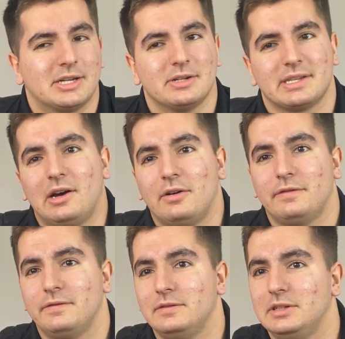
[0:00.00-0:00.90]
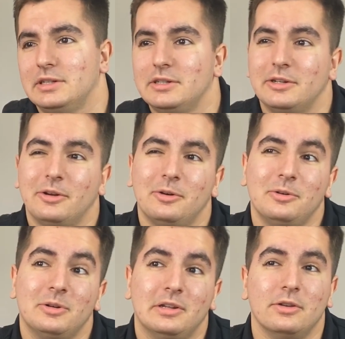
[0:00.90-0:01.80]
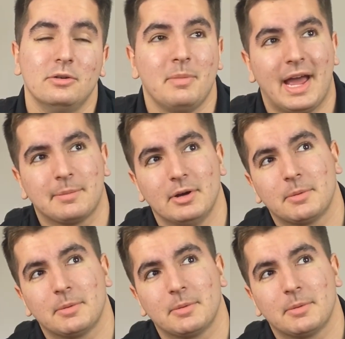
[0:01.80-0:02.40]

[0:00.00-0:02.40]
yourself, you know, new MacBook